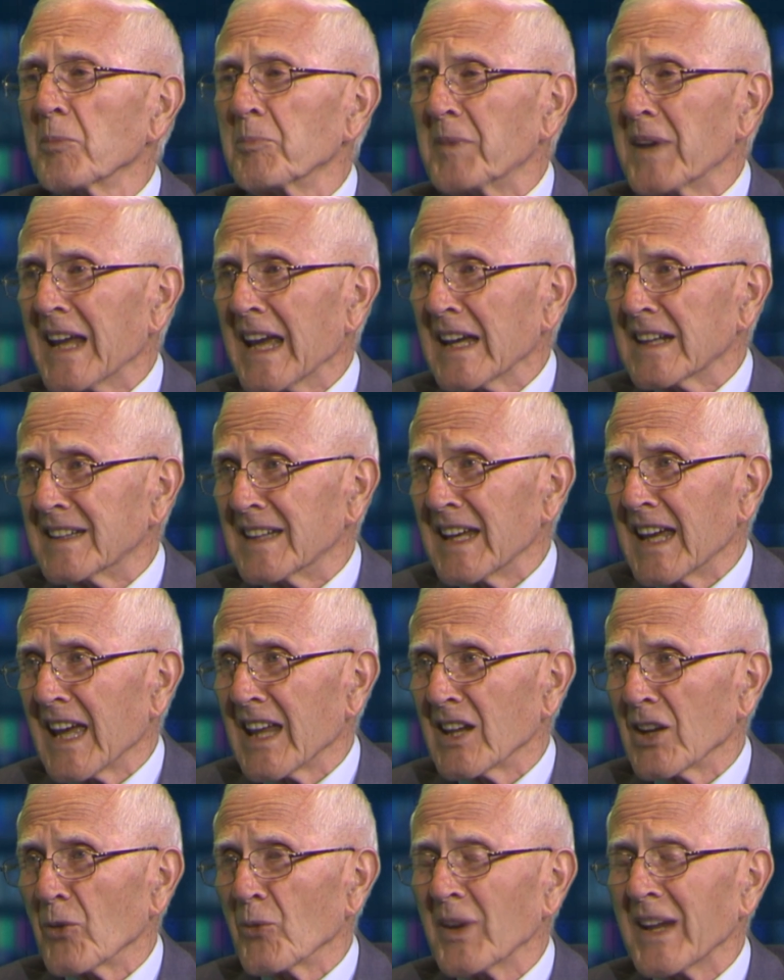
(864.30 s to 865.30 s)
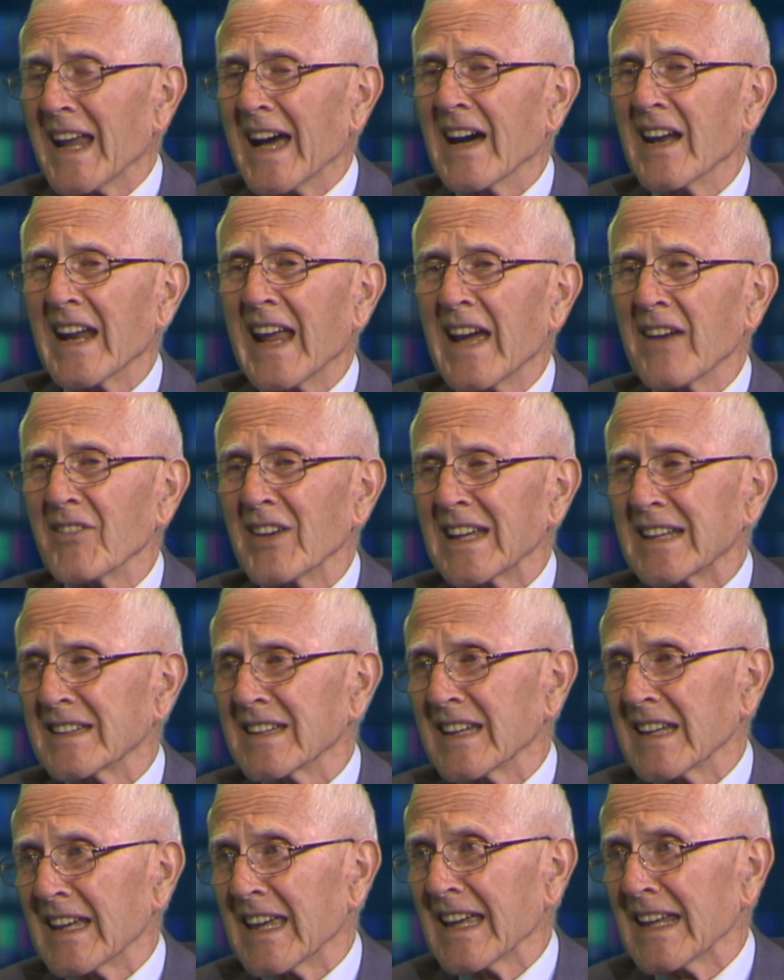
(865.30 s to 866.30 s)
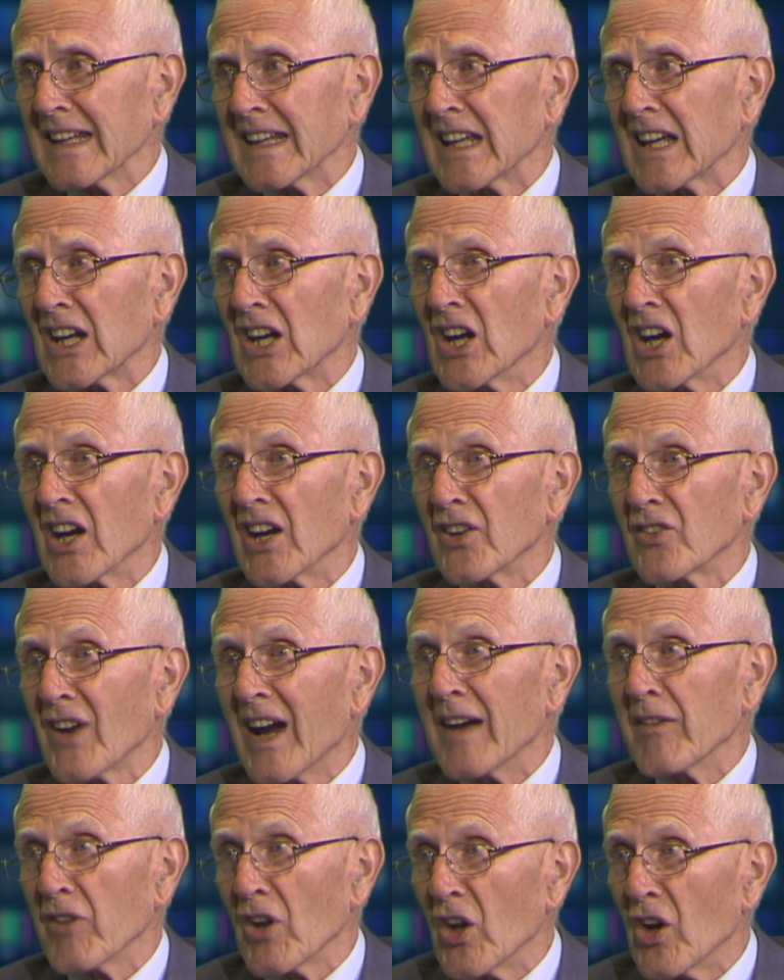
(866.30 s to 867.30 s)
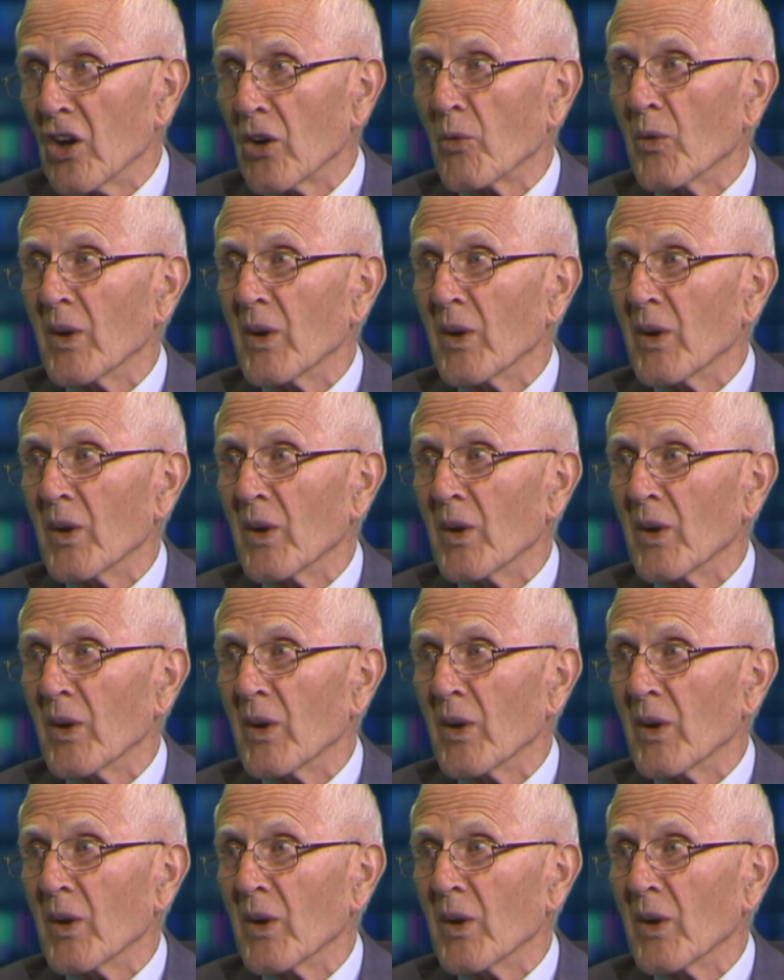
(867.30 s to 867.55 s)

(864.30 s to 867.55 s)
to get together without having to get in the car and drive a long way.